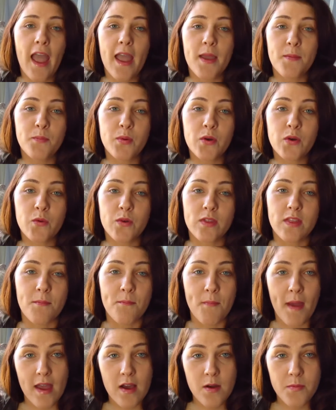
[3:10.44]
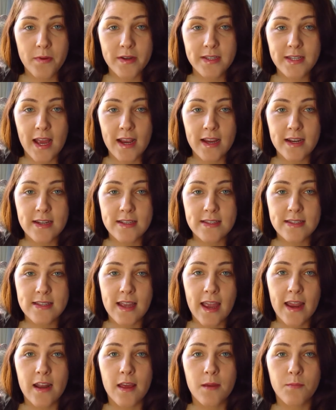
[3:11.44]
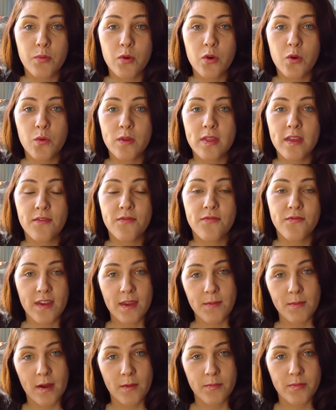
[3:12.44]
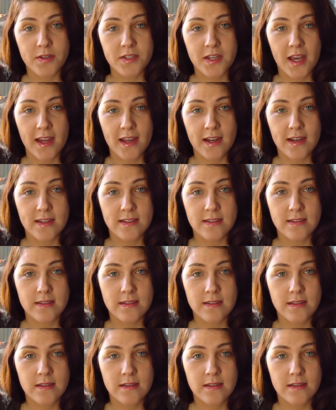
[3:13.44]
a book with a male protagonist and a book with a female protagonist.